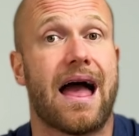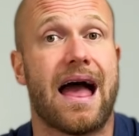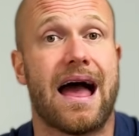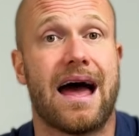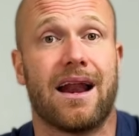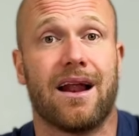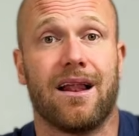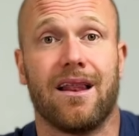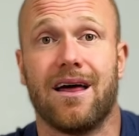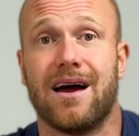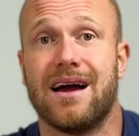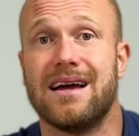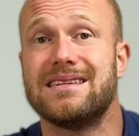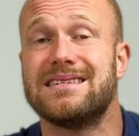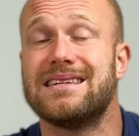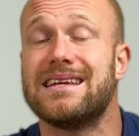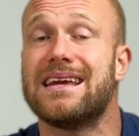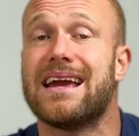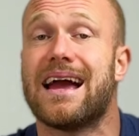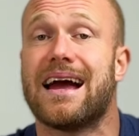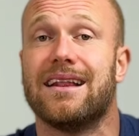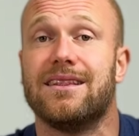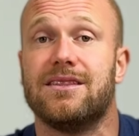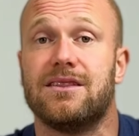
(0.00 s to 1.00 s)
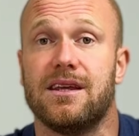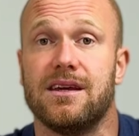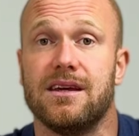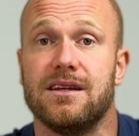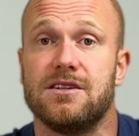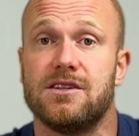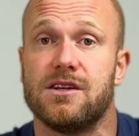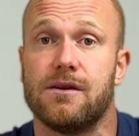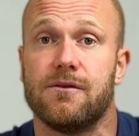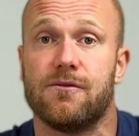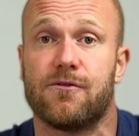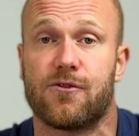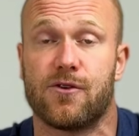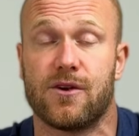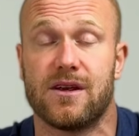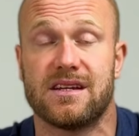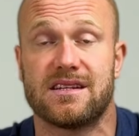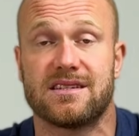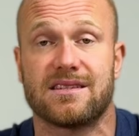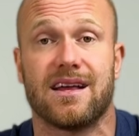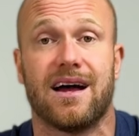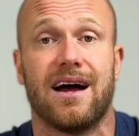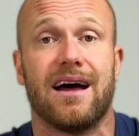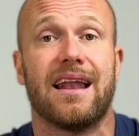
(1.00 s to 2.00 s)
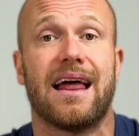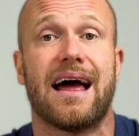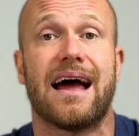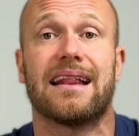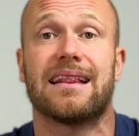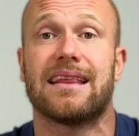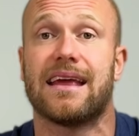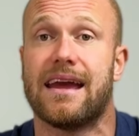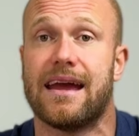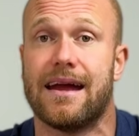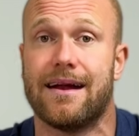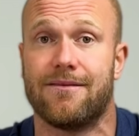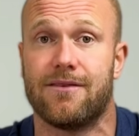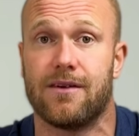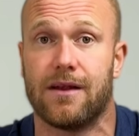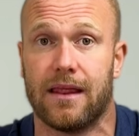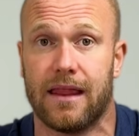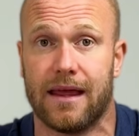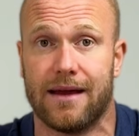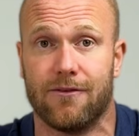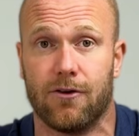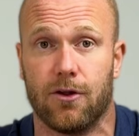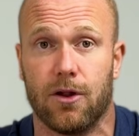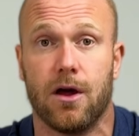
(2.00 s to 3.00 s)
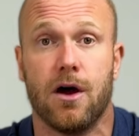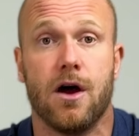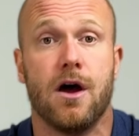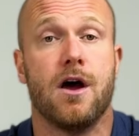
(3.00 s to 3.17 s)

analyzing and teaching freestyle at every level,